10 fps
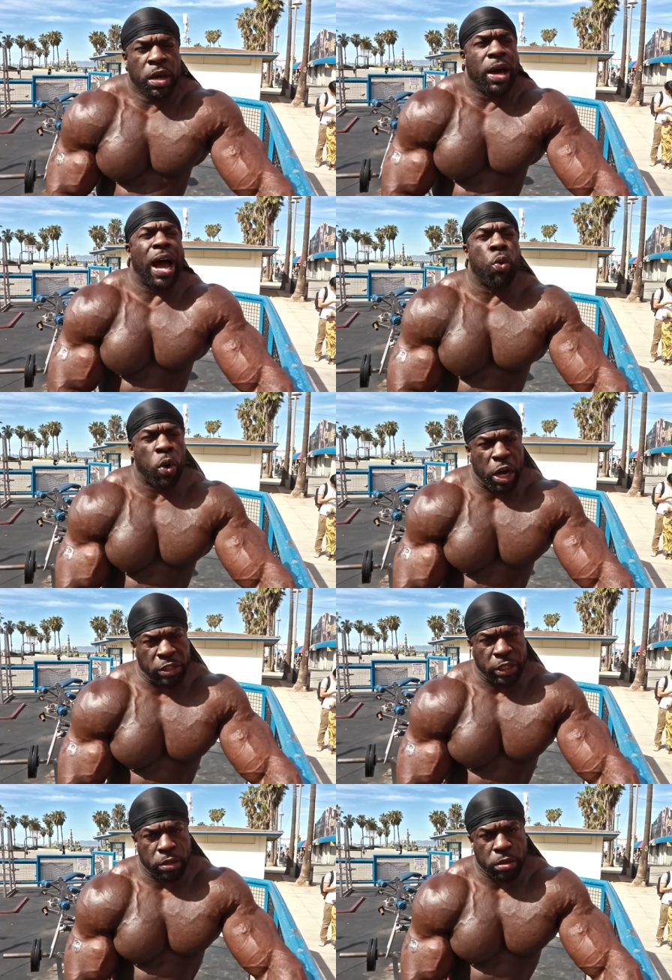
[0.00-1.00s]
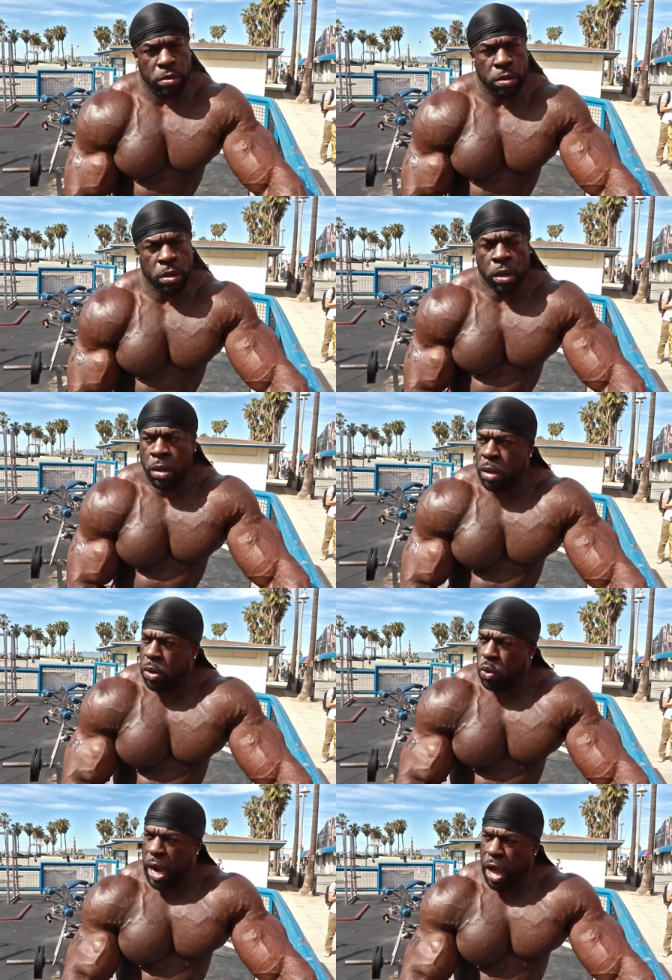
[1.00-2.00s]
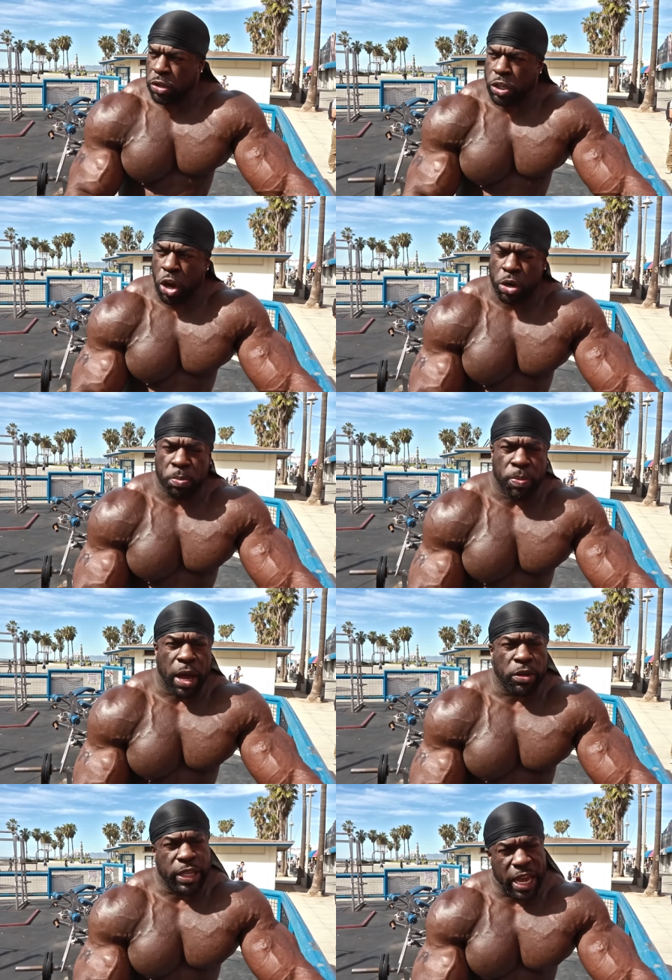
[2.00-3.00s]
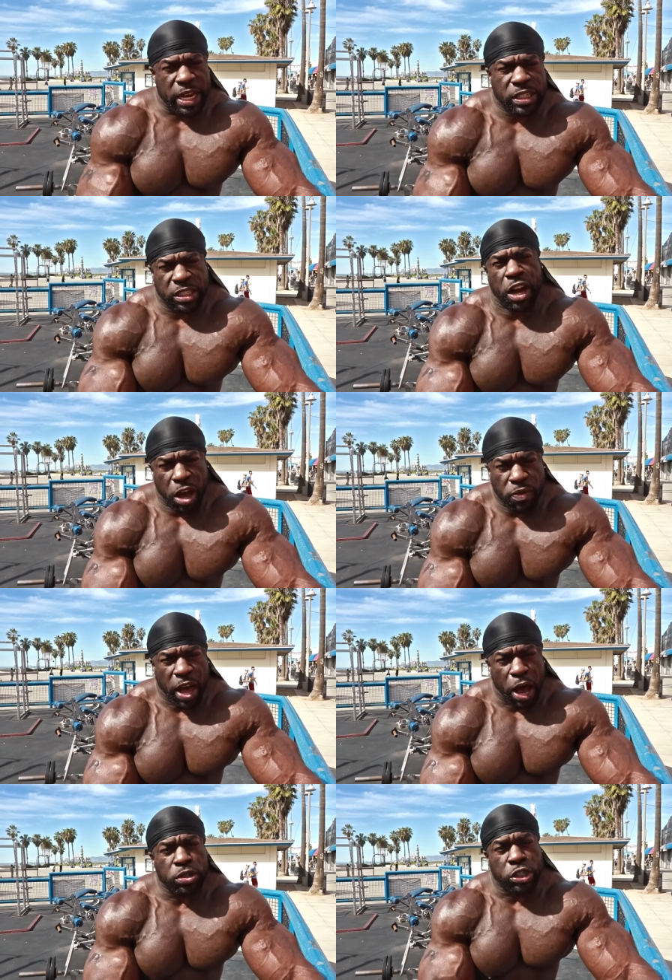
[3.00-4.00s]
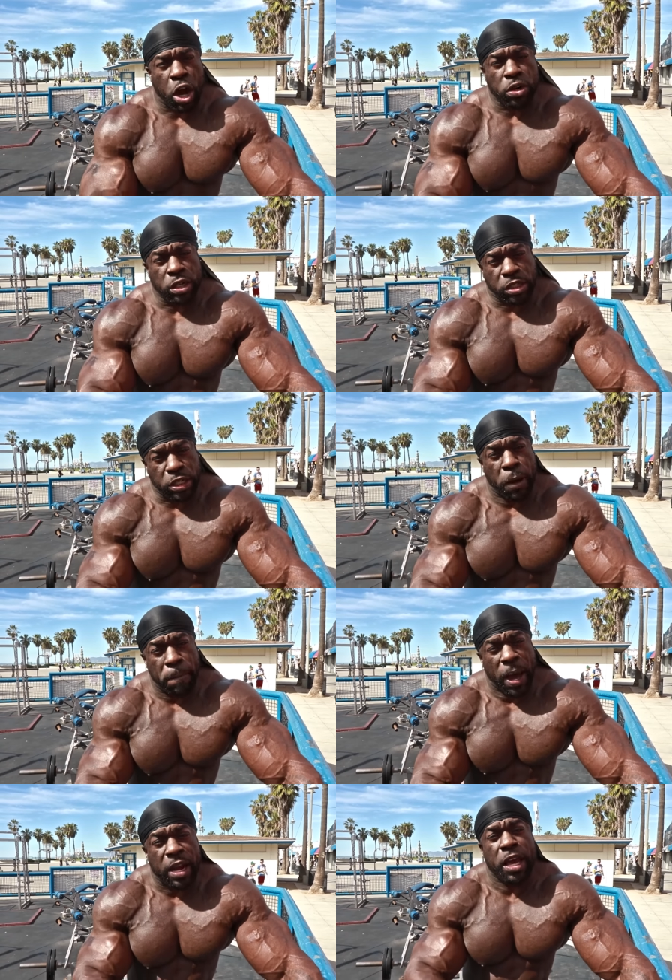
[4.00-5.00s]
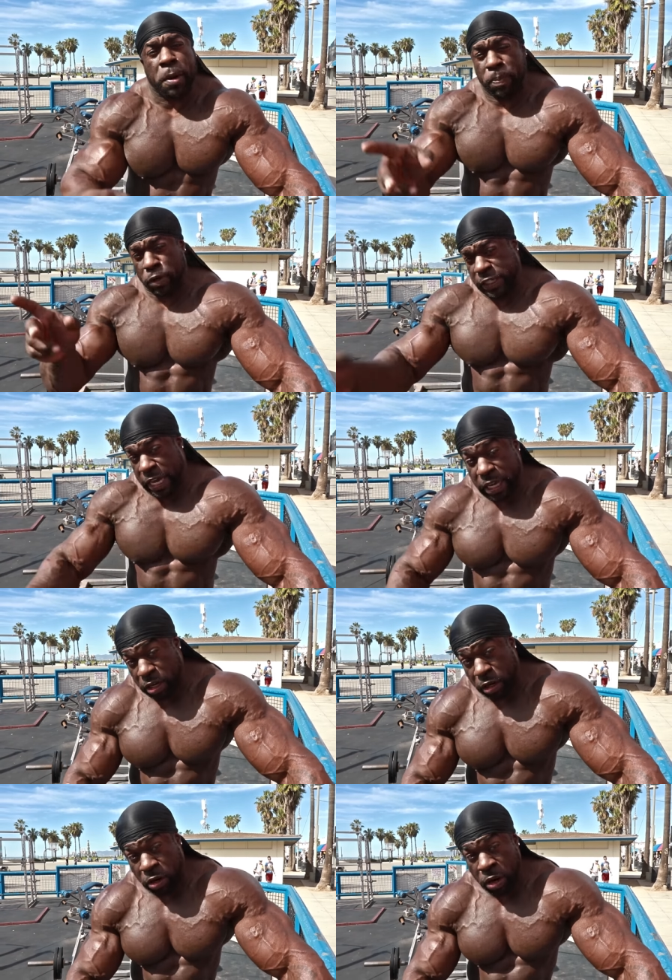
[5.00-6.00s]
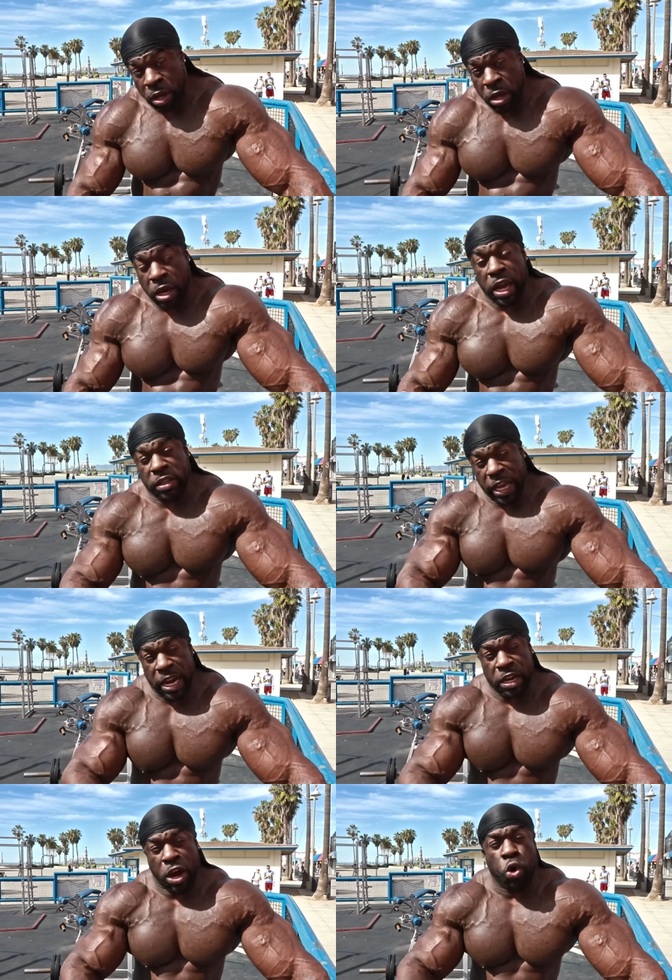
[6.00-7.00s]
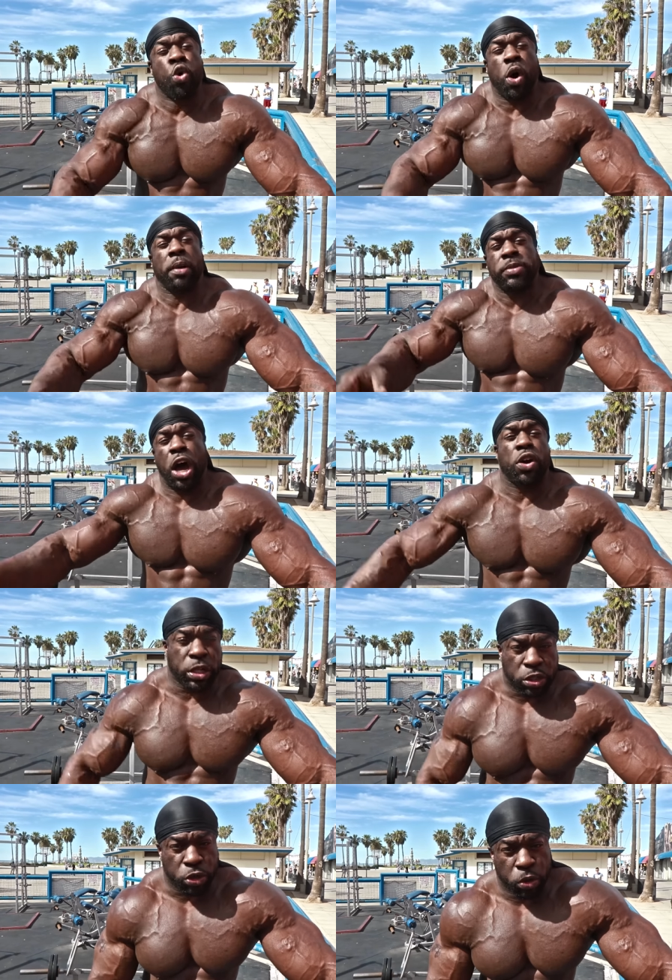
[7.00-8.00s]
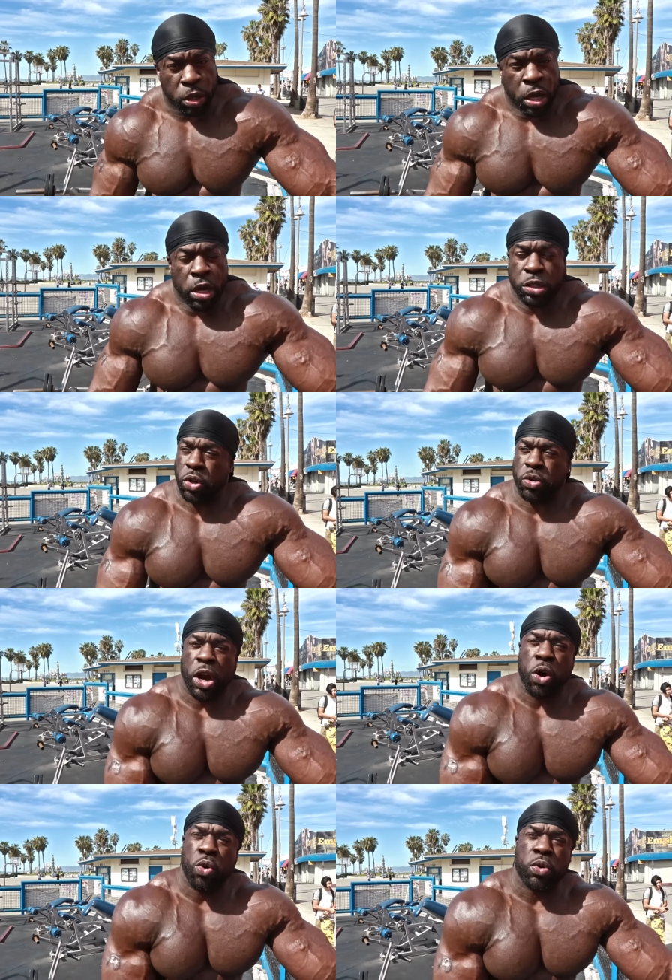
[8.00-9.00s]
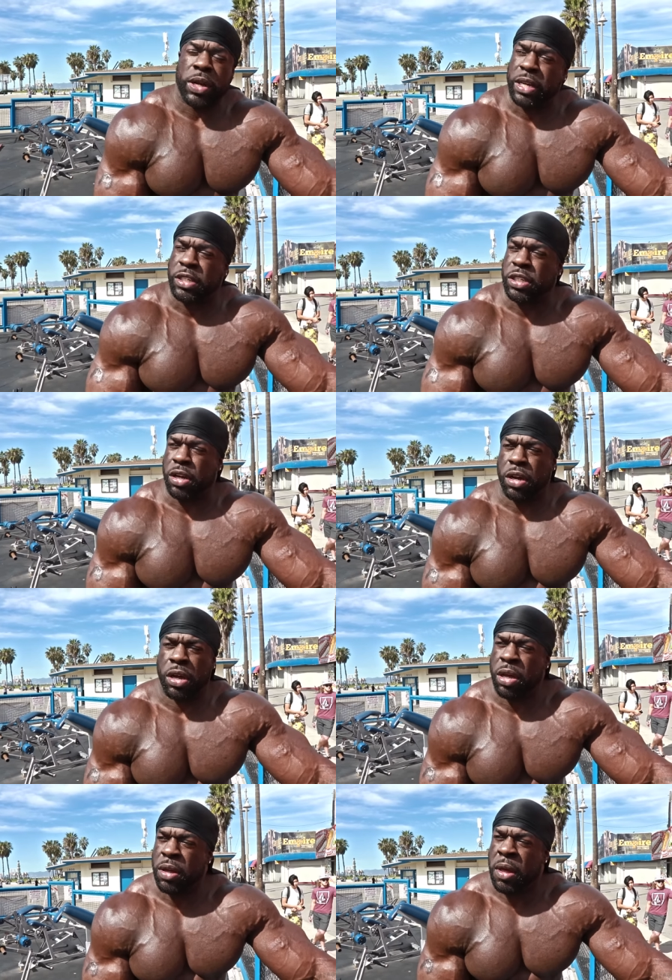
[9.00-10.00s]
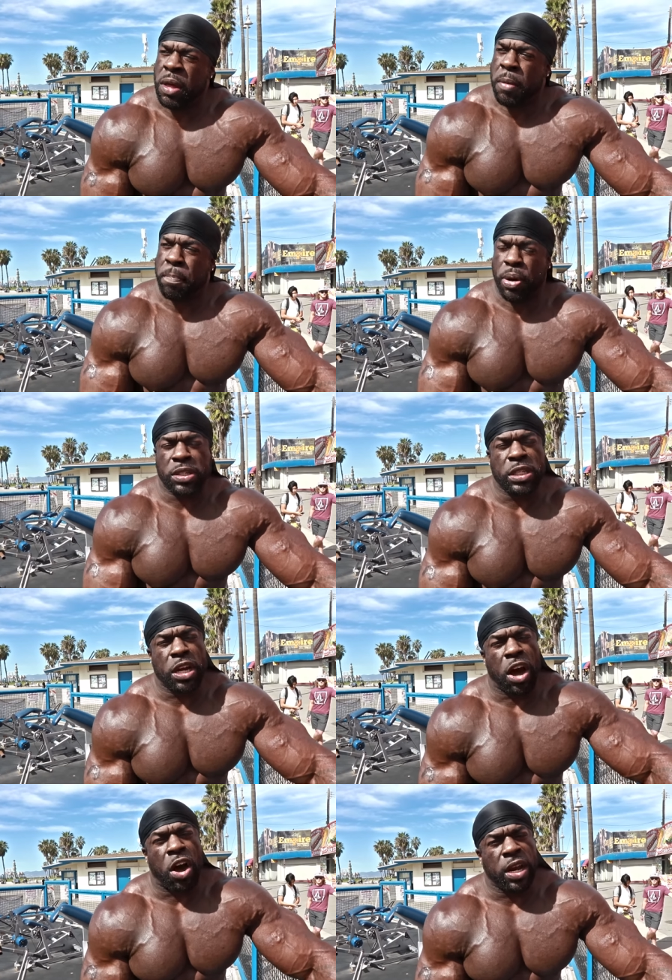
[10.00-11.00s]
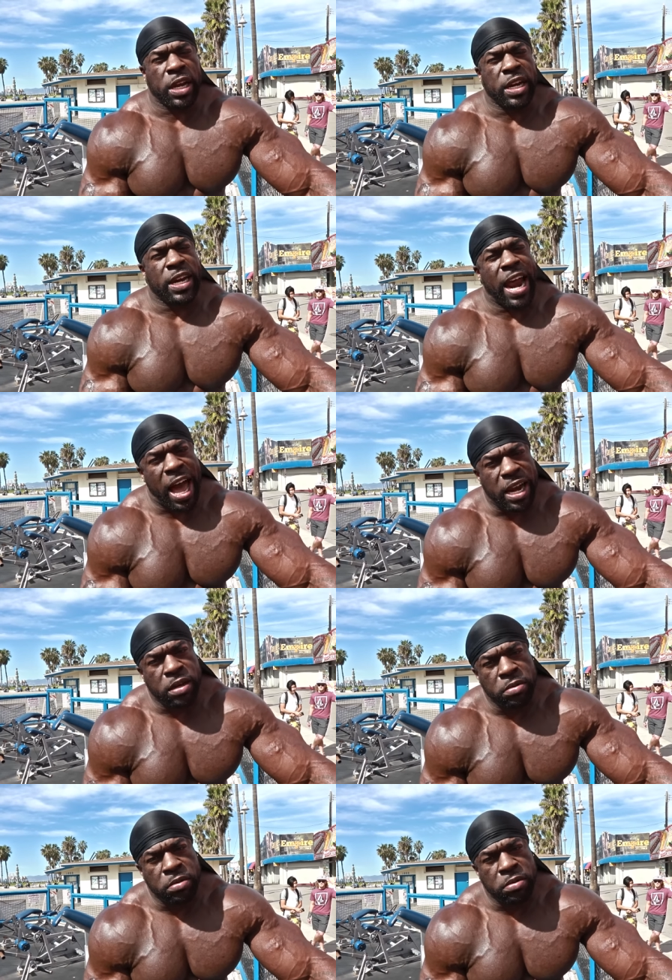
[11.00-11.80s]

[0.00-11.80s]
I wasn't. When I was talking about that stuff, I was talking to somebody in particular, and they know who I'm talking to. So don't get your pussy all in a knot.